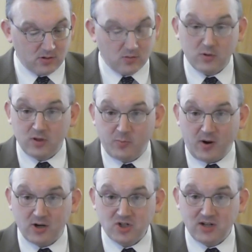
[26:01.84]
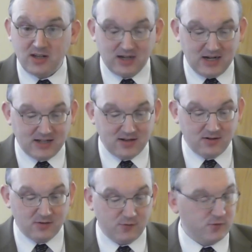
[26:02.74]
with a partially
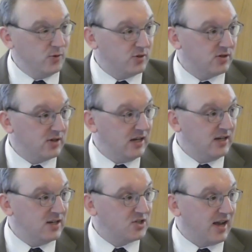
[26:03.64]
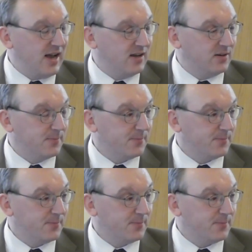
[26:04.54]
eaten fruit in his hand.